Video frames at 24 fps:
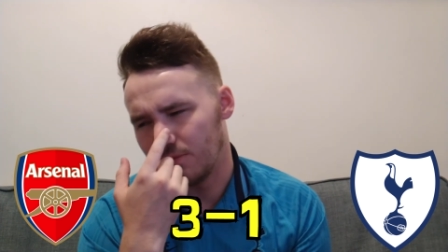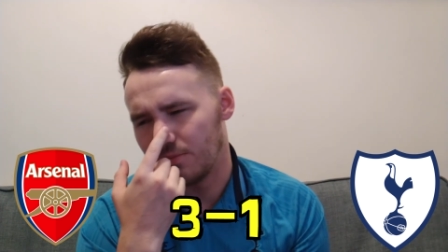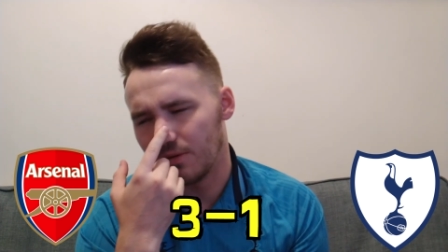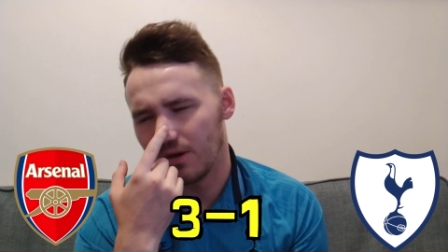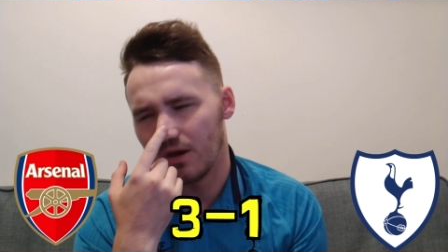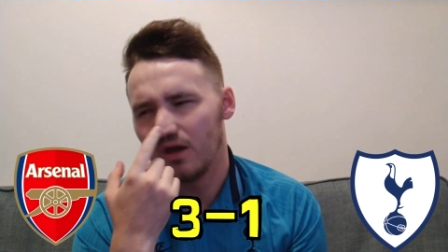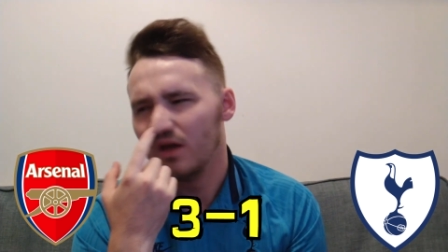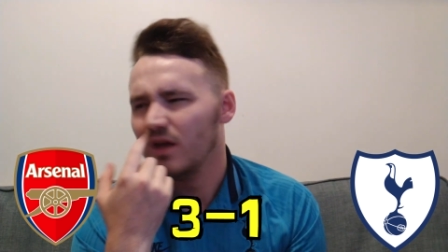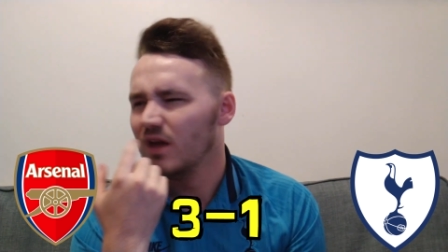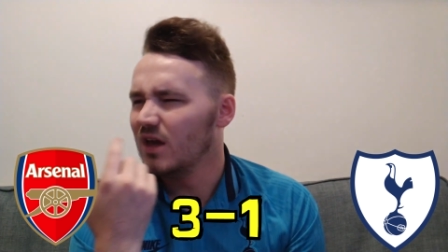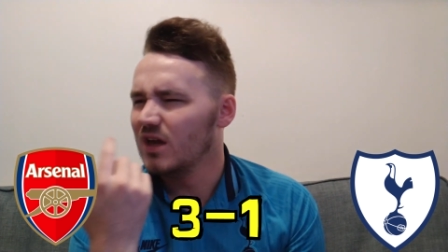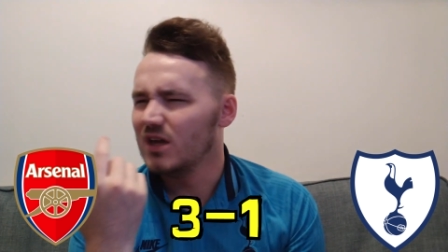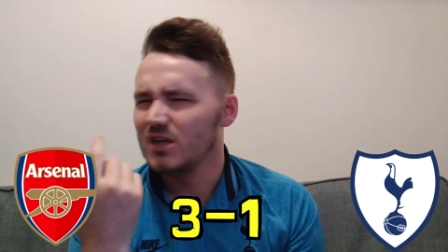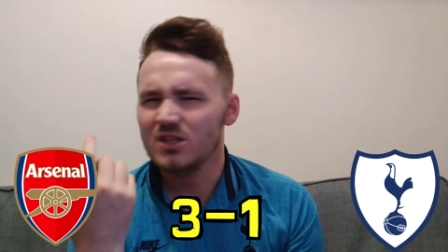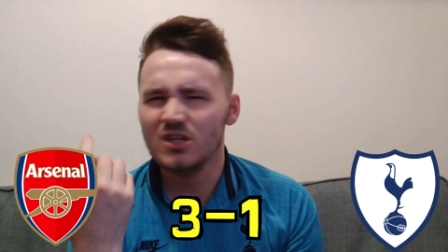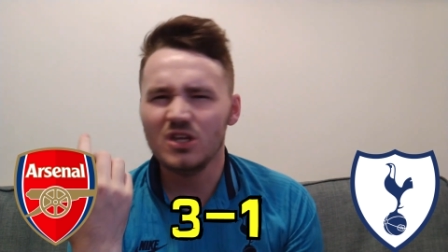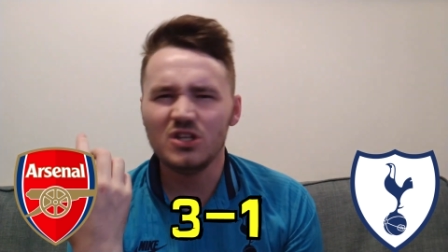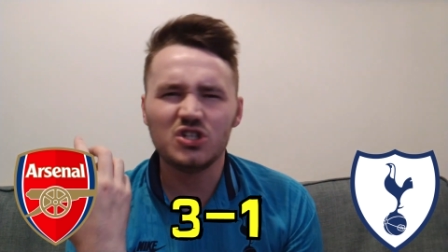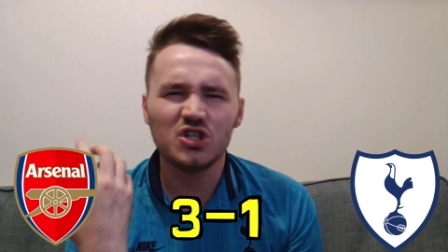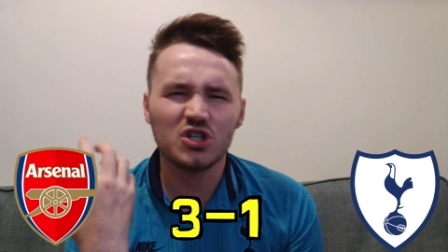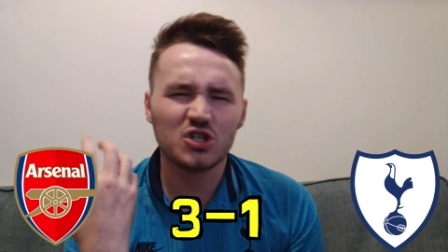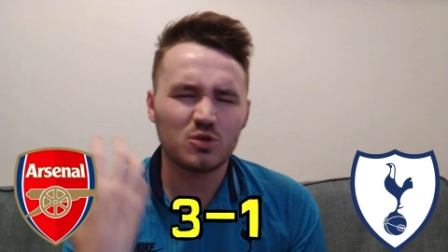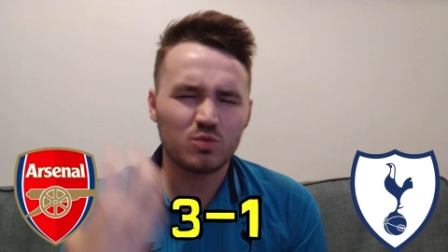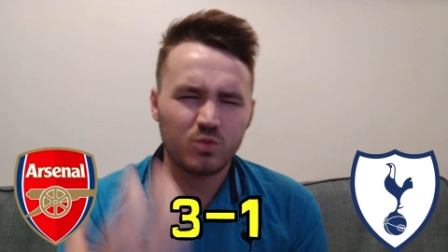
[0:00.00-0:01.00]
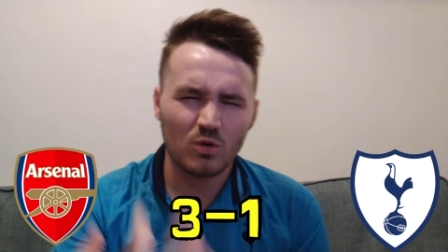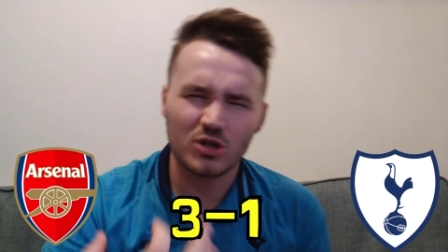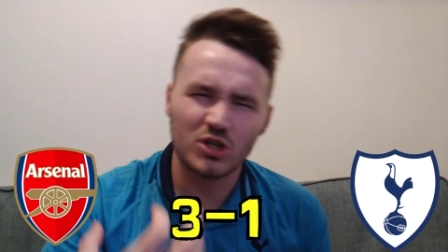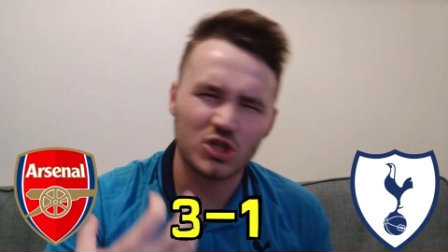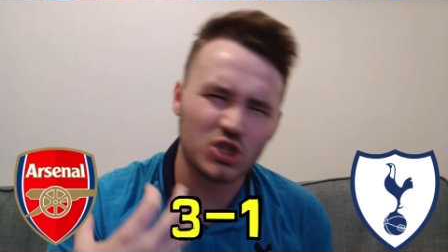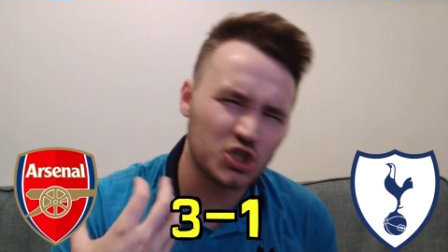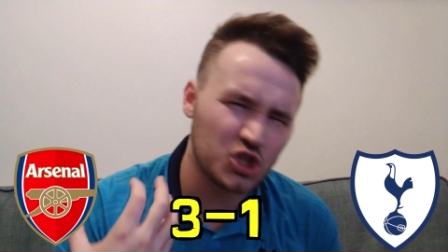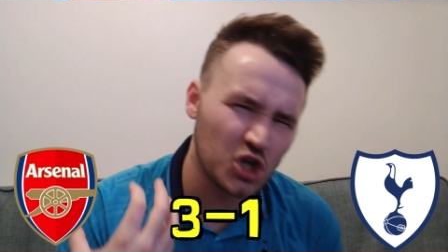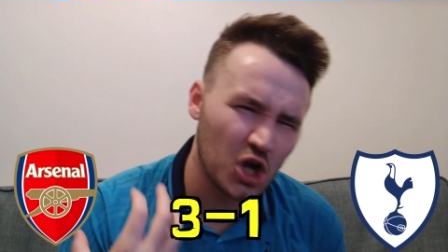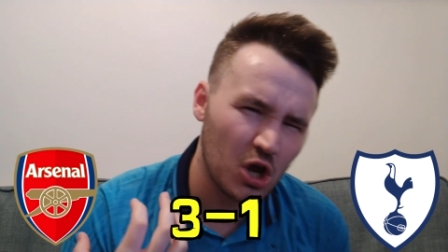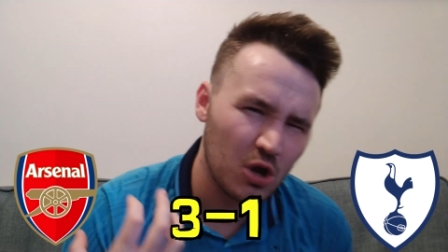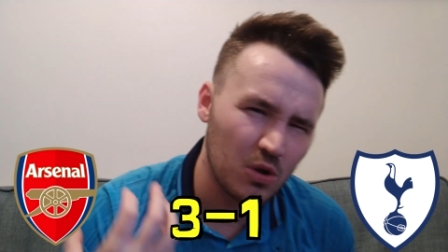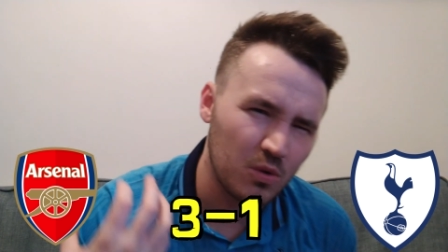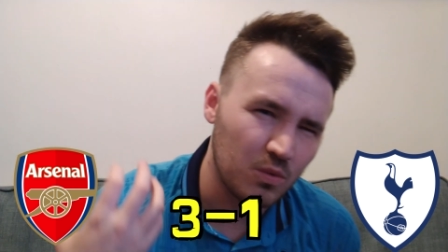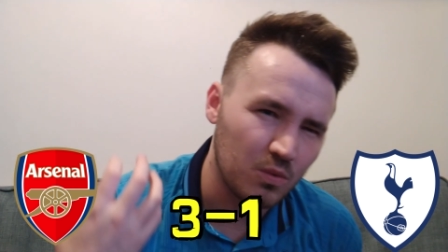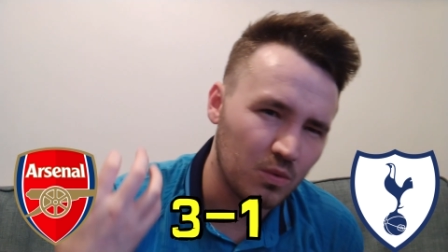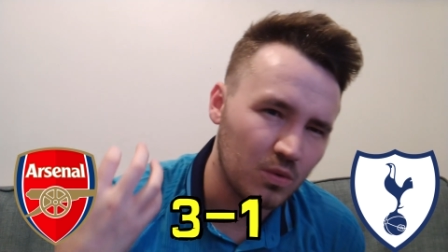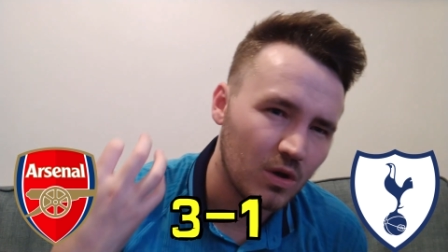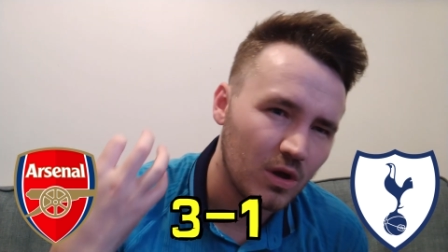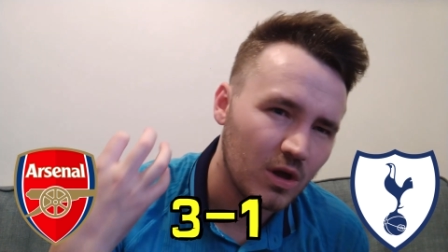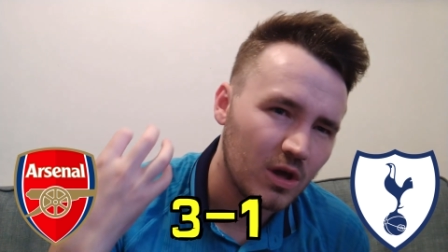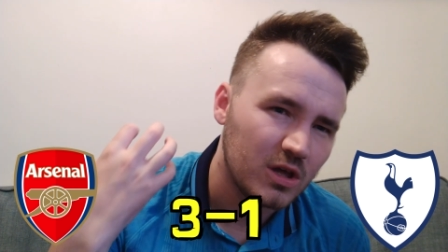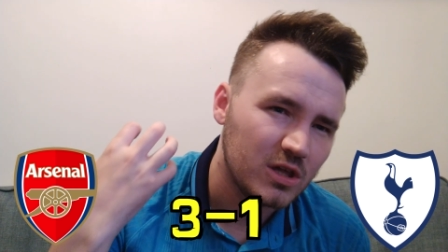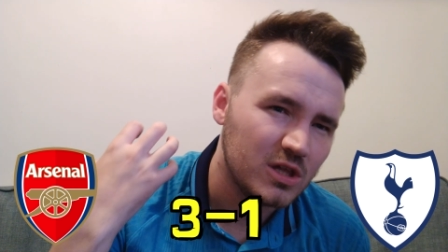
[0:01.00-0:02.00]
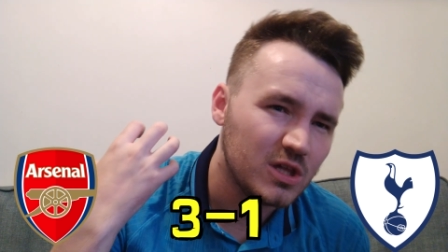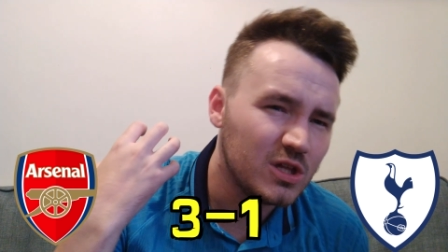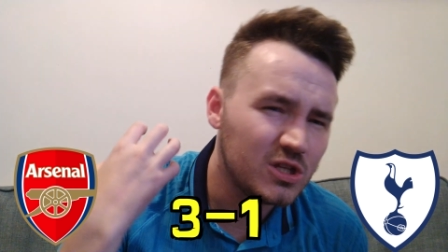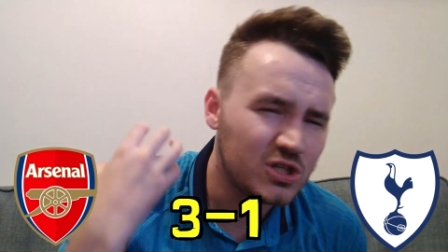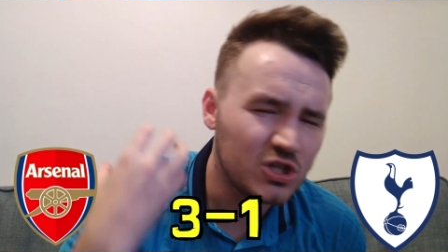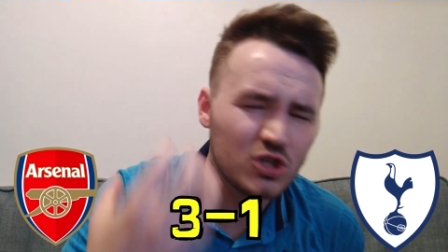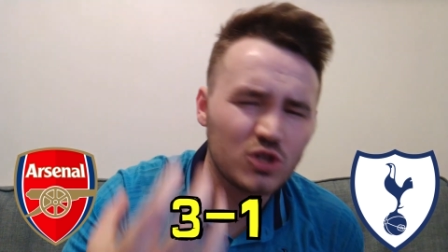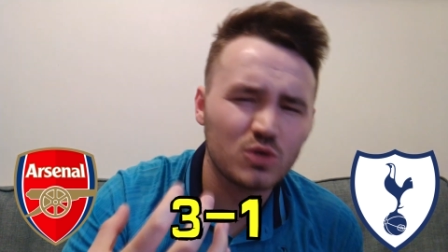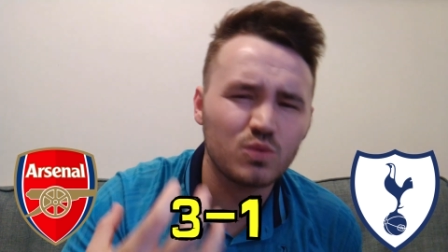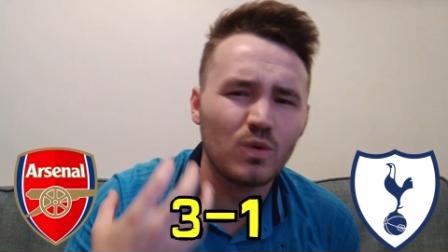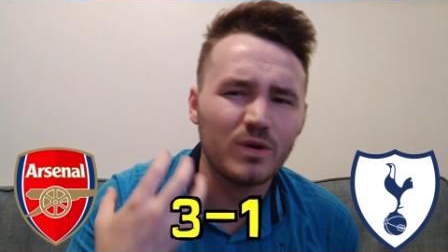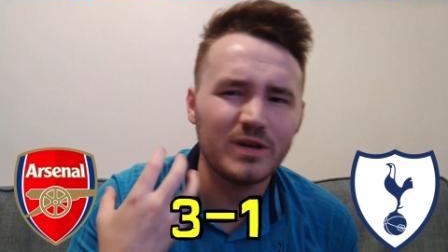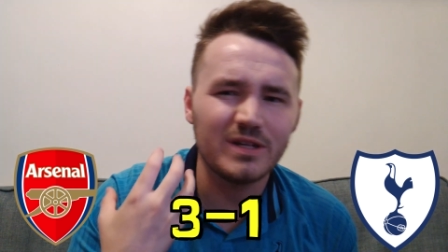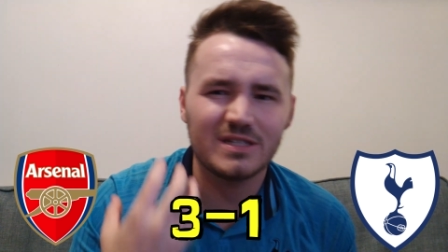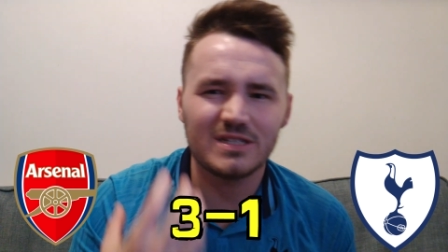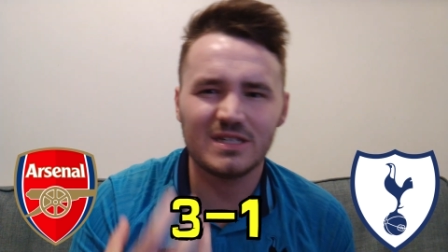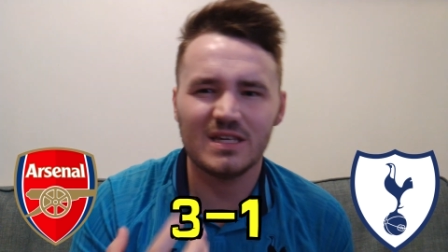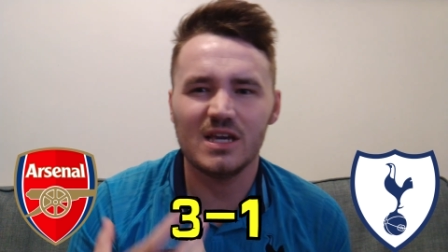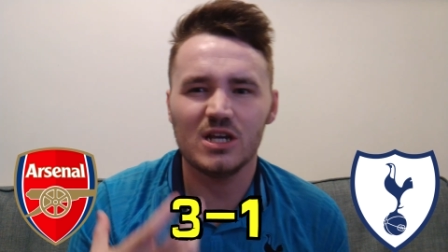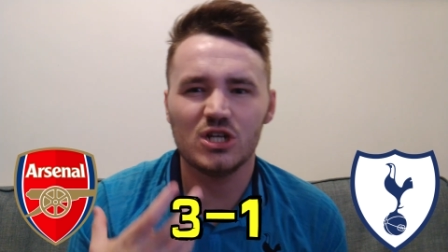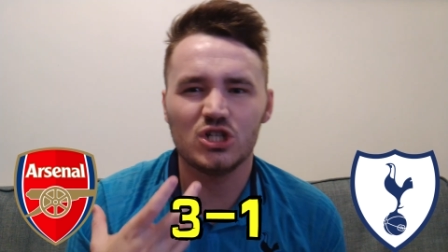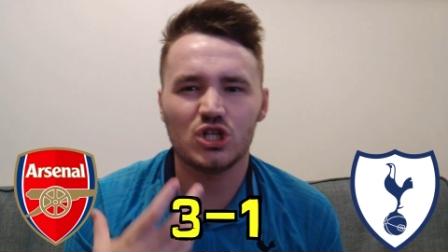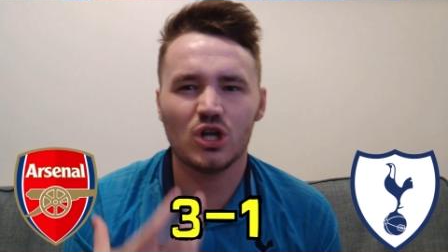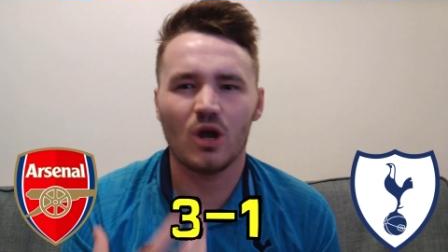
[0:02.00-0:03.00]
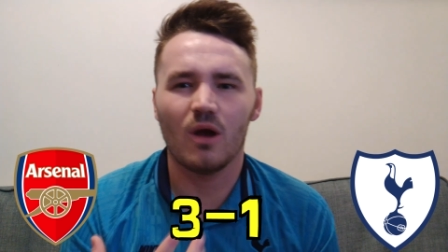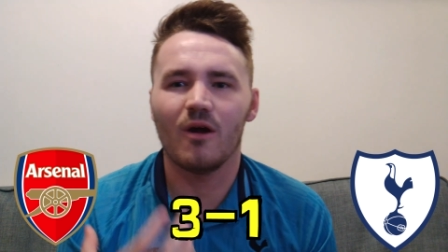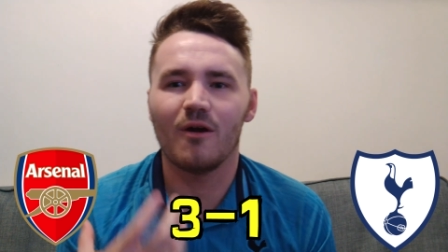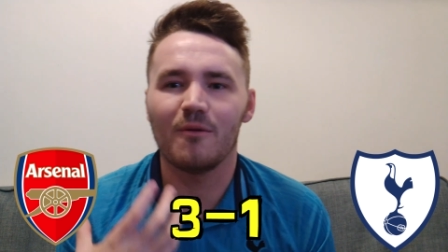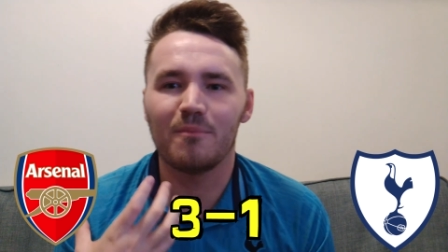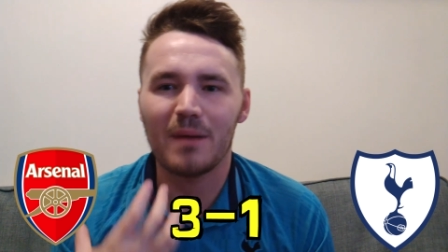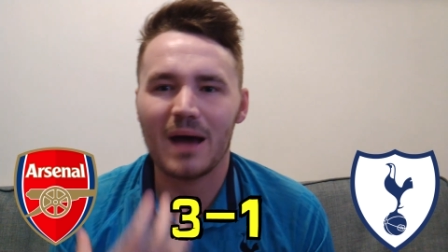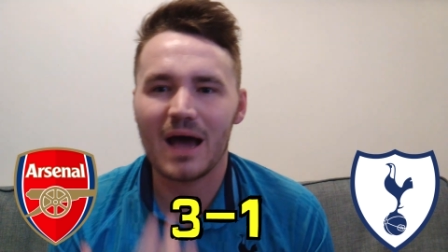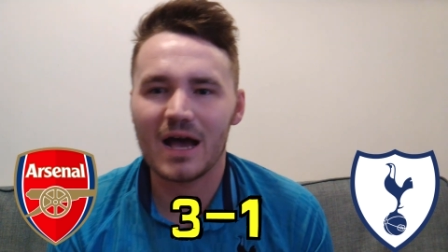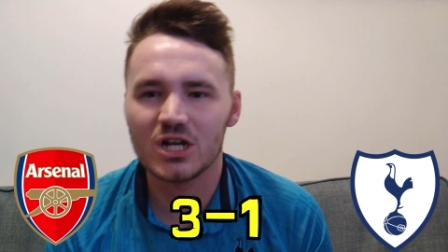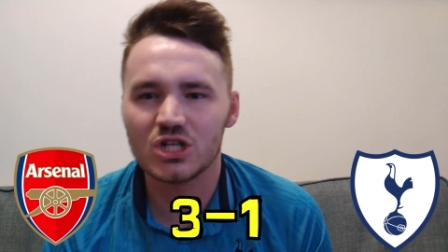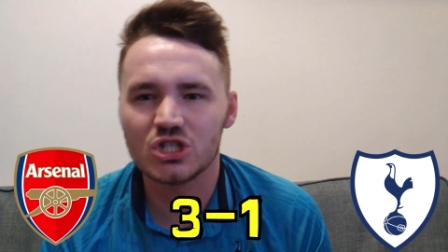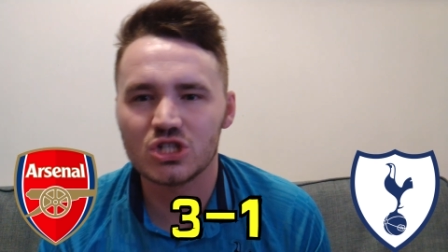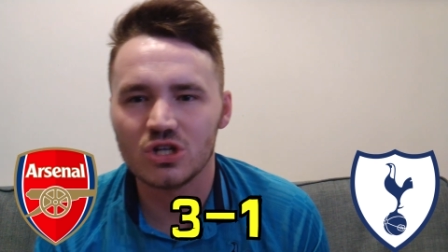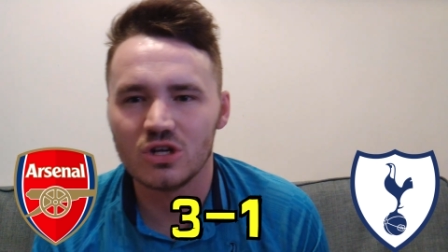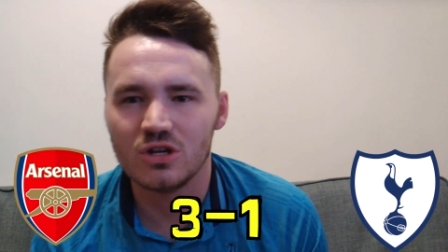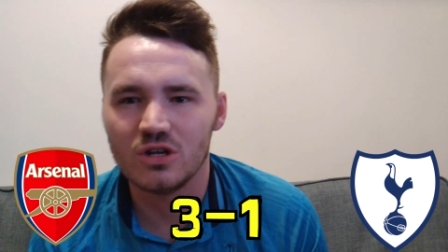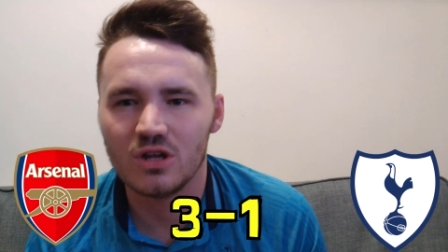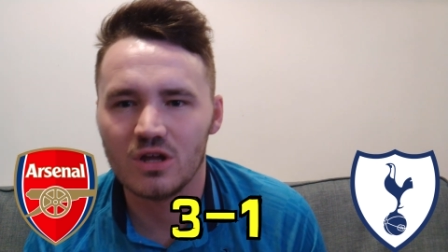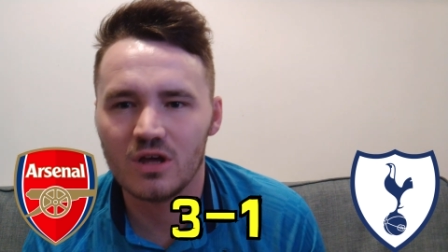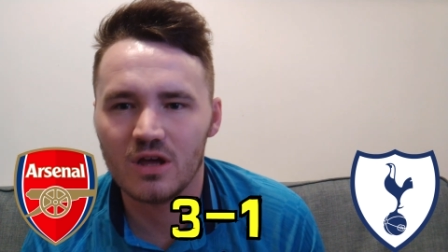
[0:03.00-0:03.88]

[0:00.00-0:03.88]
But you just want to show, you just want to see a show of passion